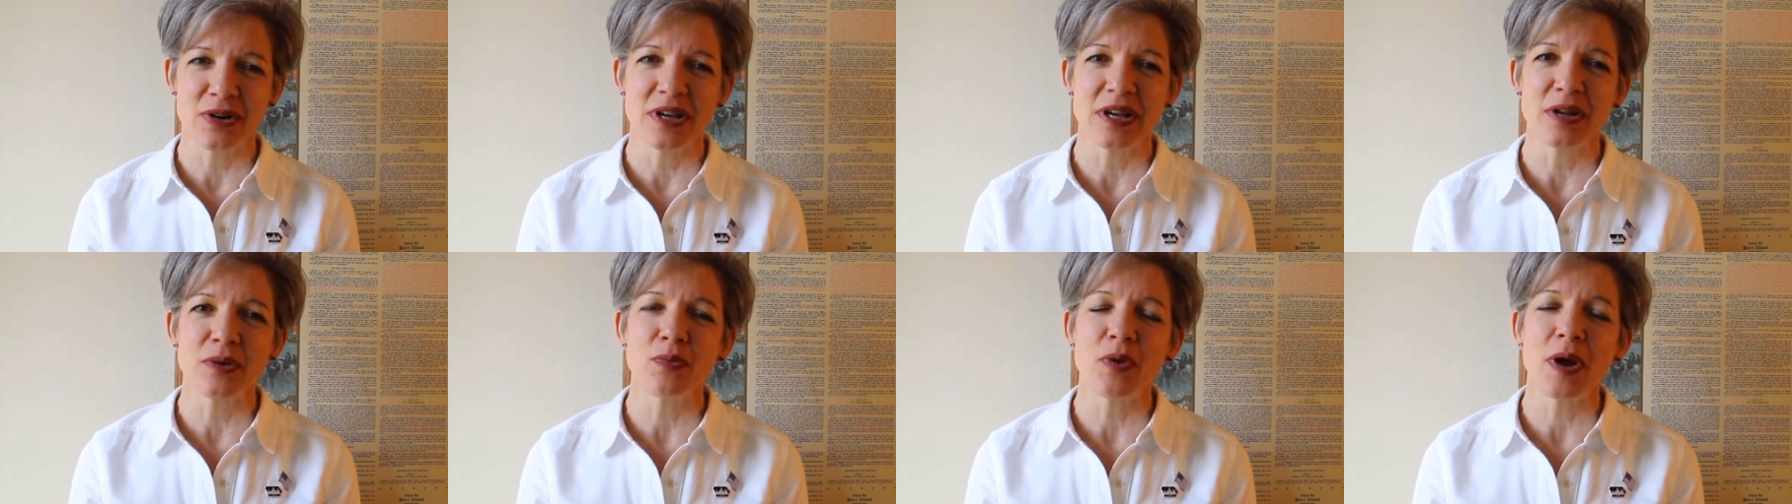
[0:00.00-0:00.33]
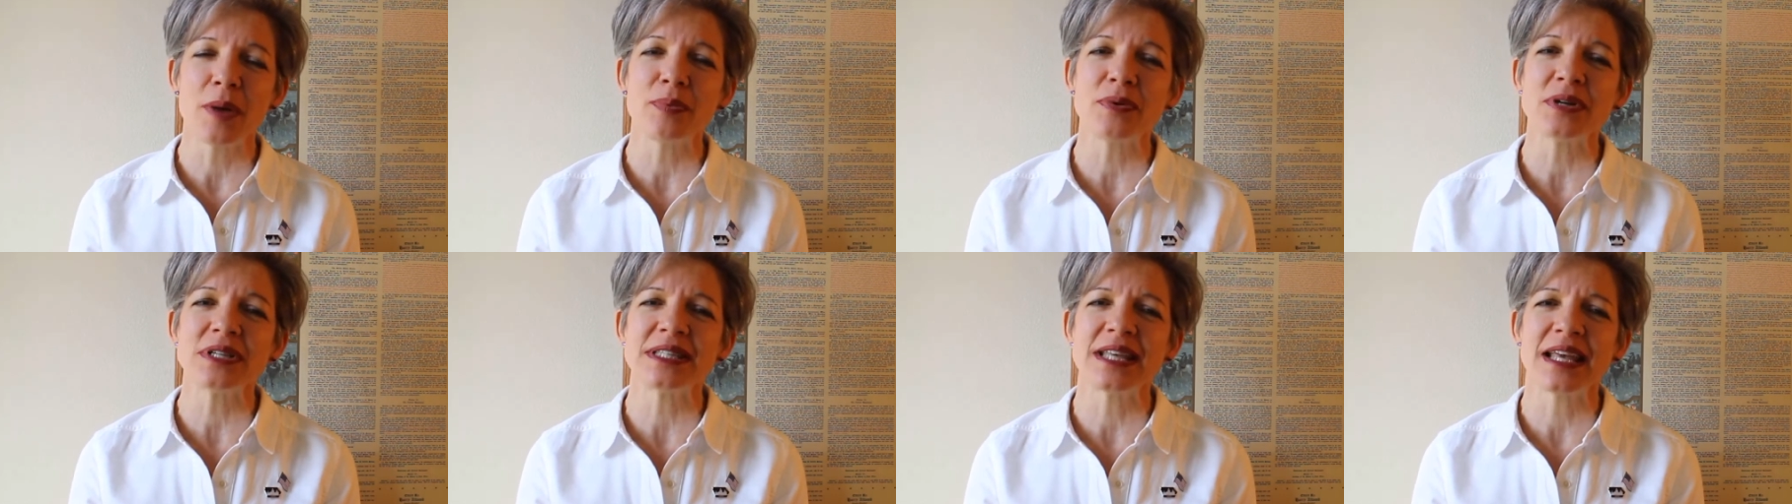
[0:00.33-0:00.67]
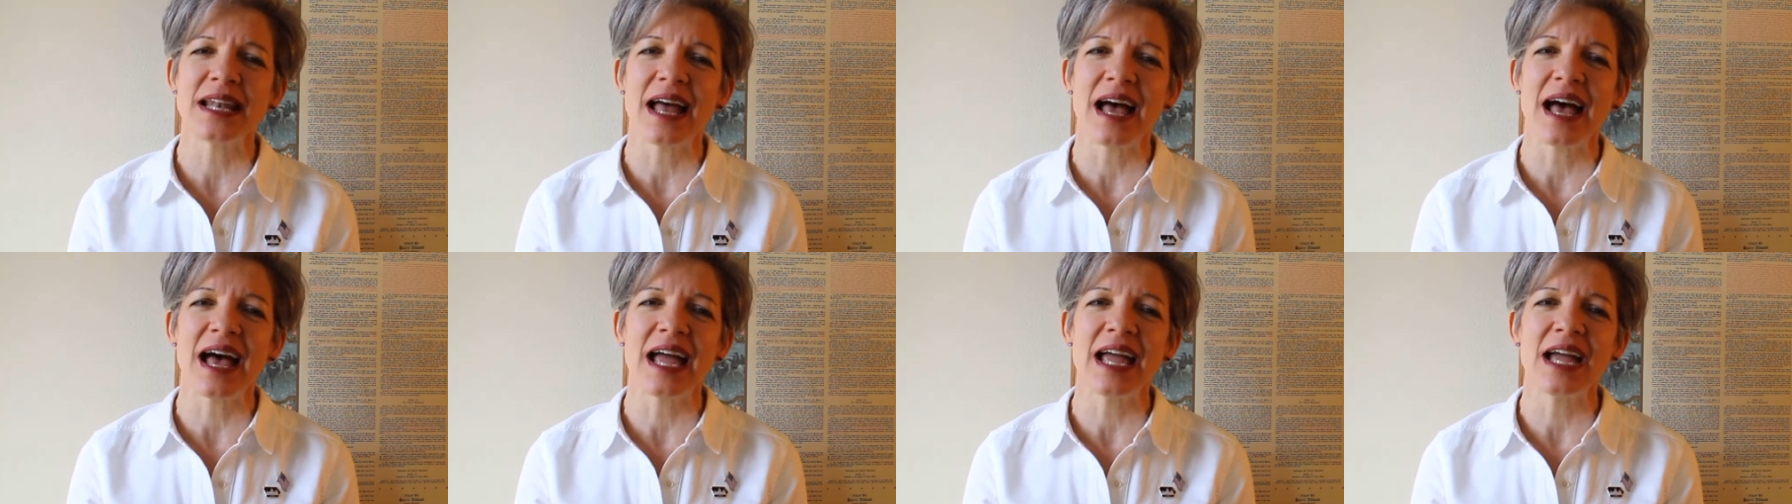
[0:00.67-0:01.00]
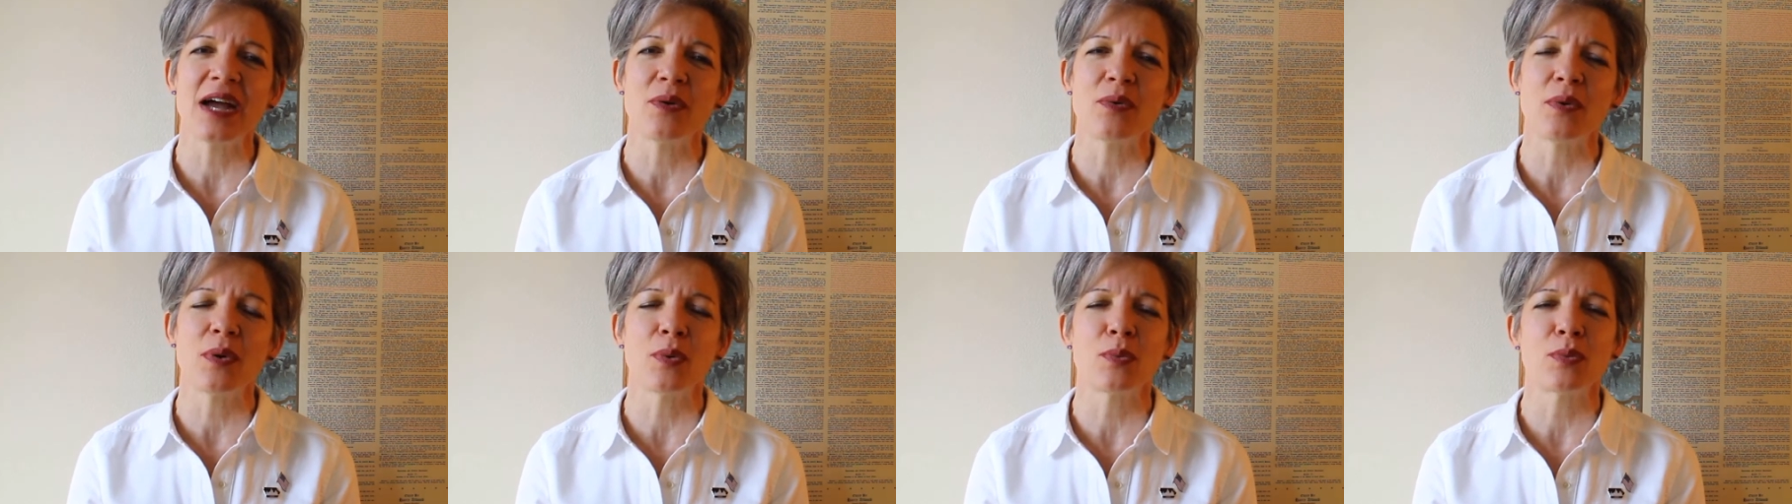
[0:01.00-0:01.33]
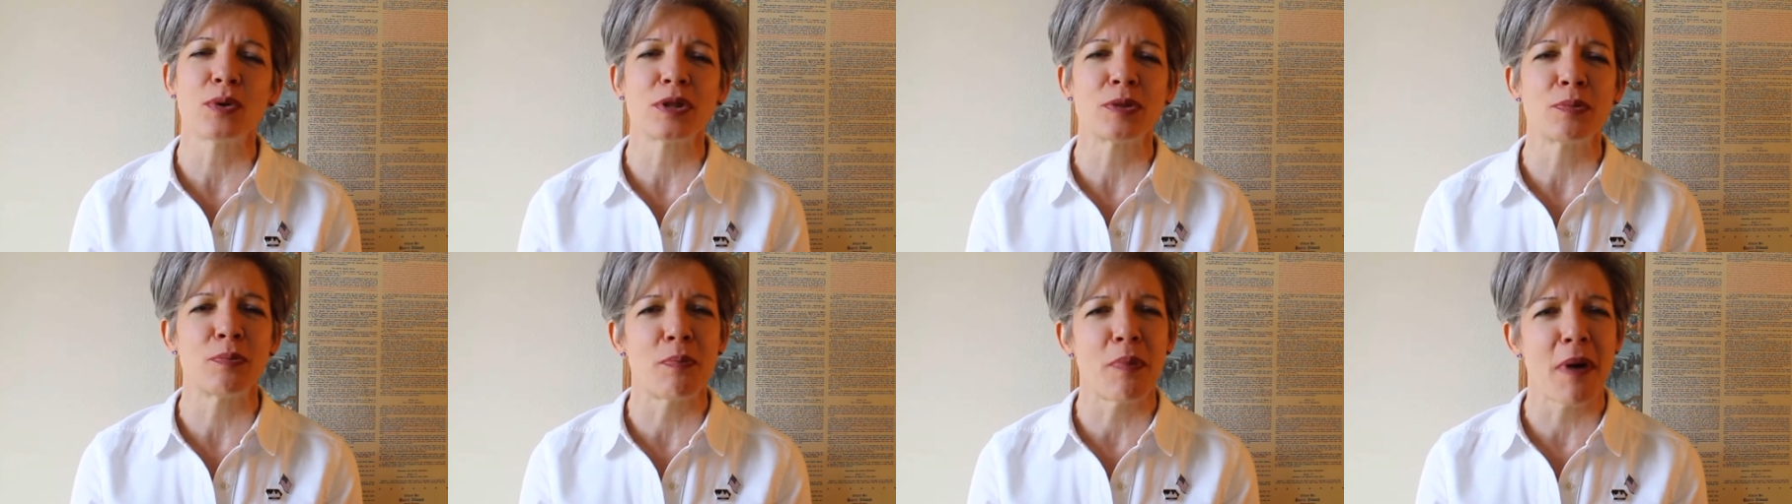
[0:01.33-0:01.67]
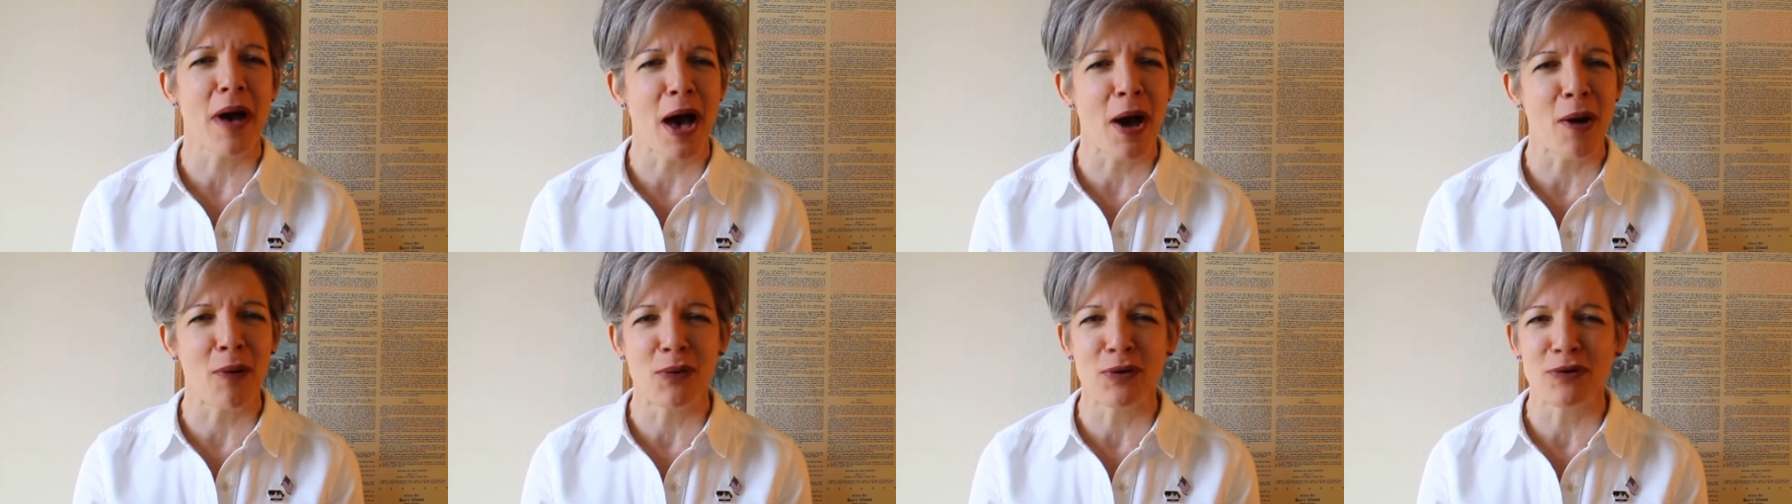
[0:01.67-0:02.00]
can represent Iowa with
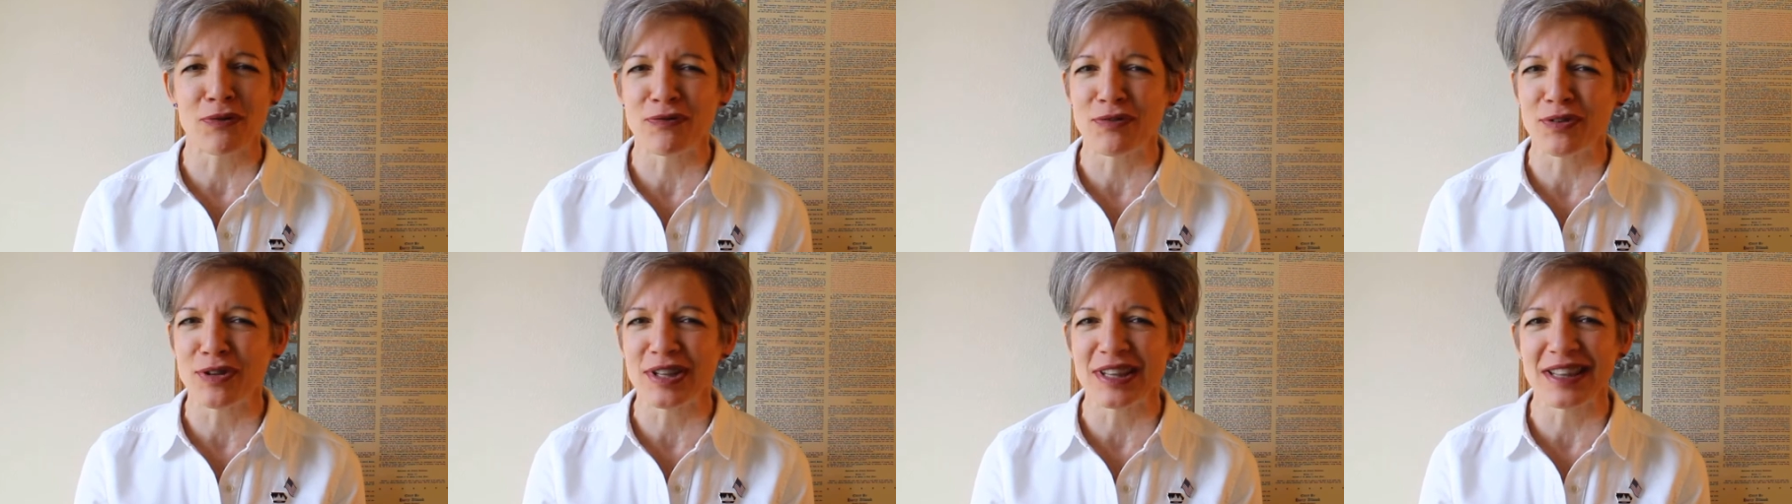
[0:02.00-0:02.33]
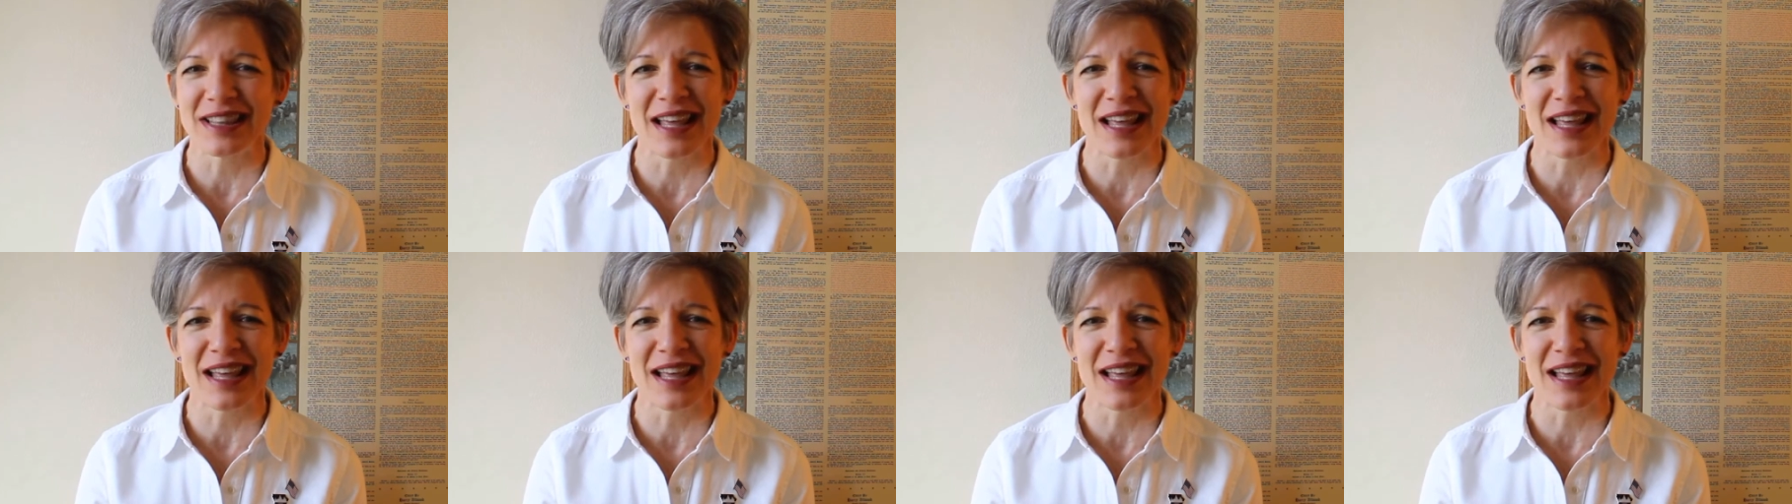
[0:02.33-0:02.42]
powerful